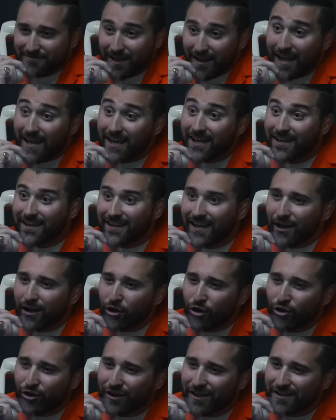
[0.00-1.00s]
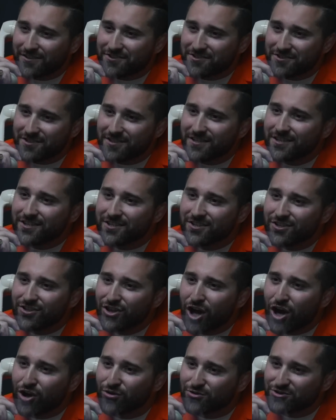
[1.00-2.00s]
Hey, get a load of this.
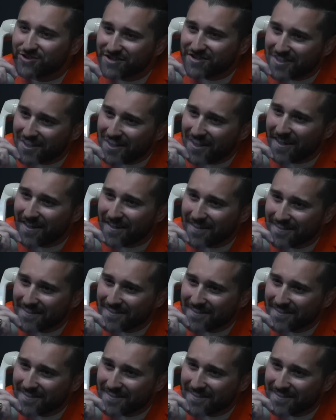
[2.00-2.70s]
Knuckles is in here.